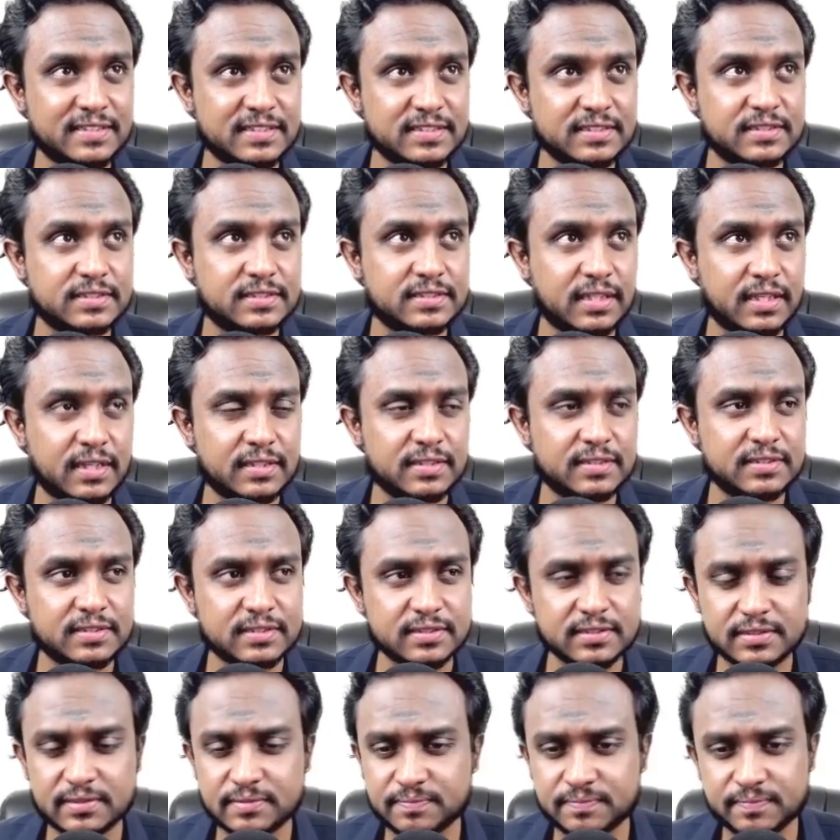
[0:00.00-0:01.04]

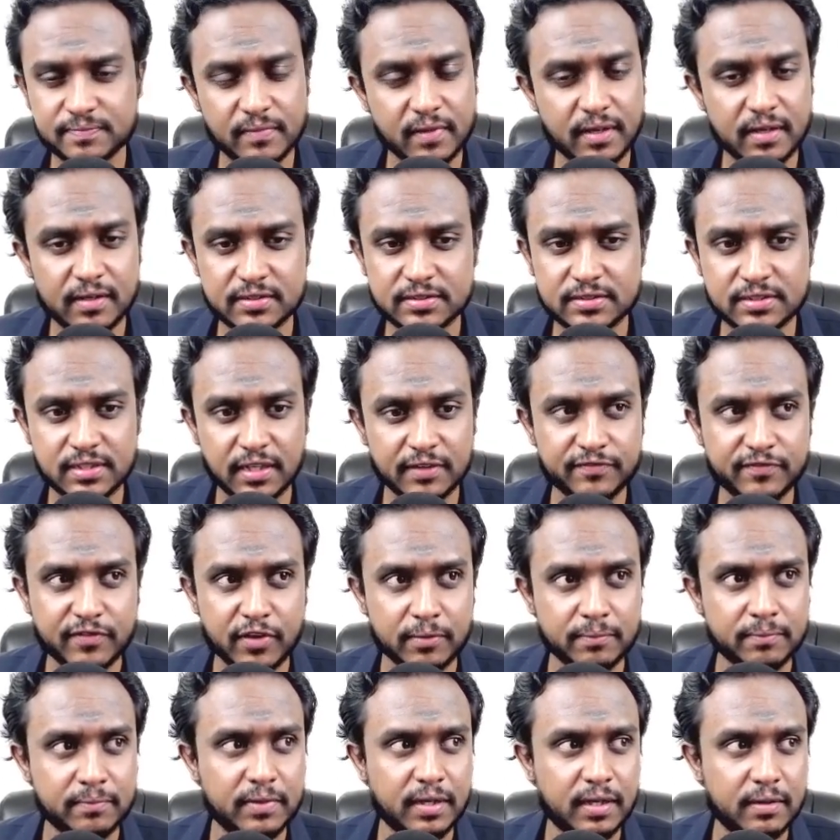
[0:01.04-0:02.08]
is stuff
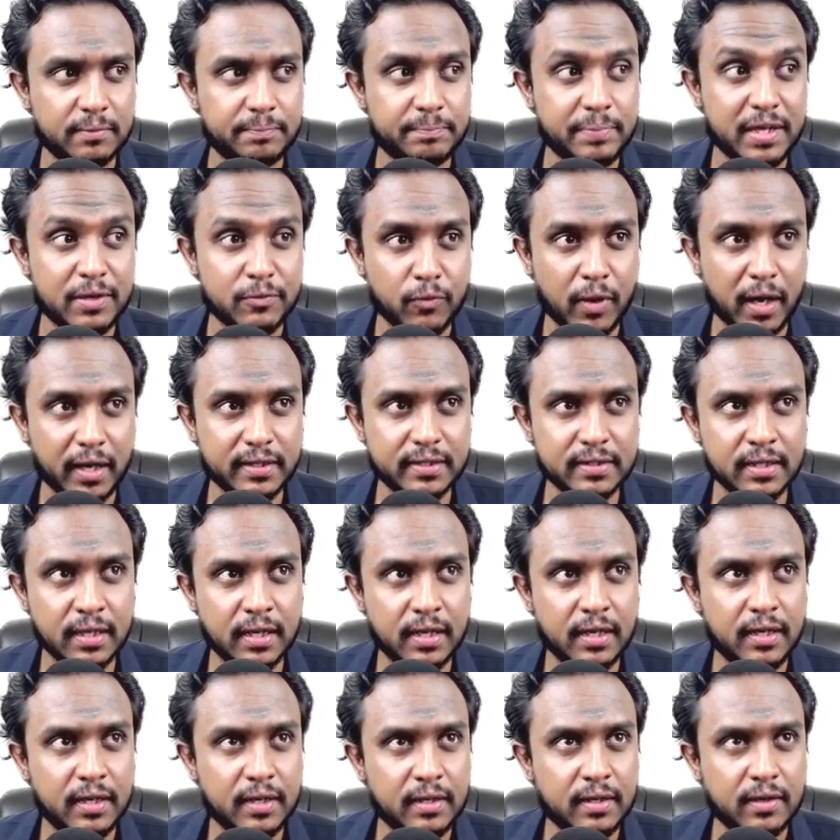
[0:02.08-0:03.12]
from P1
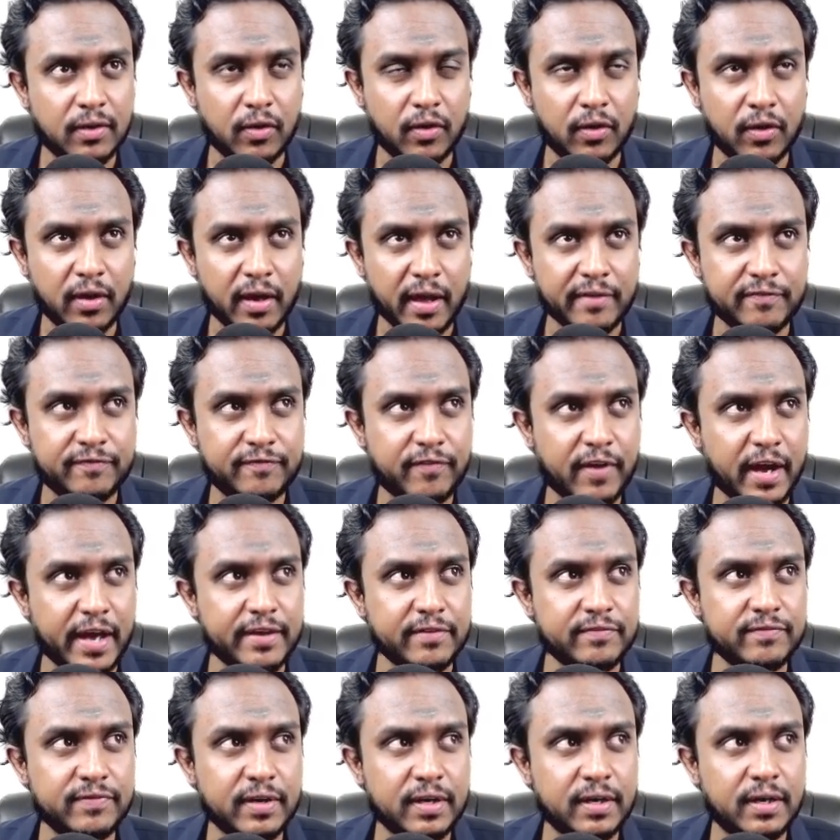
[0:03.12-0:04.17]
or
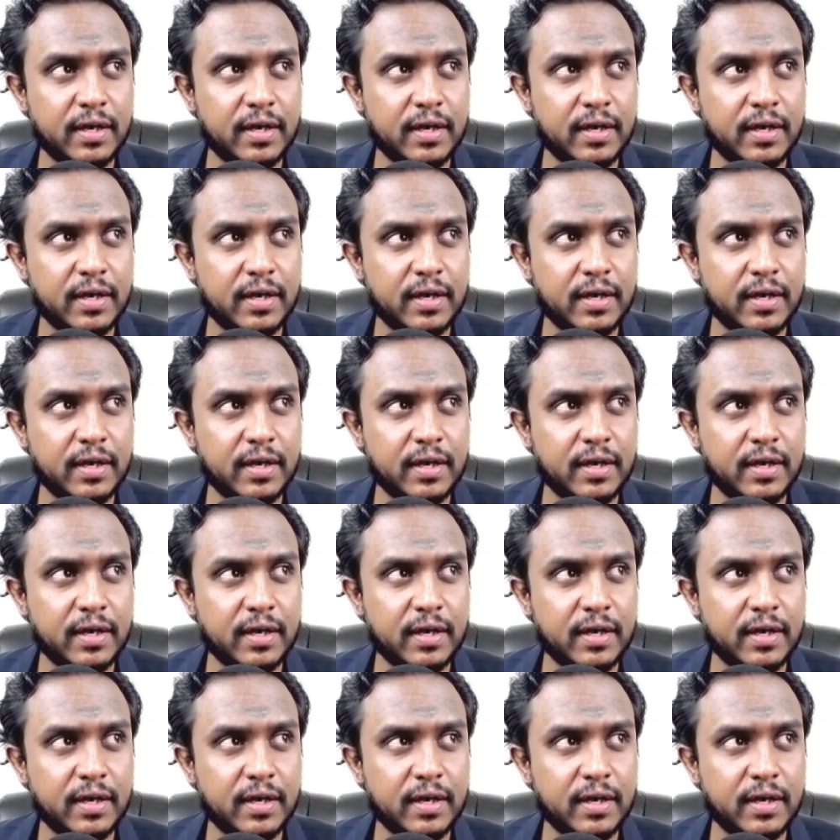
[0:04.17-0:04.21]
F5.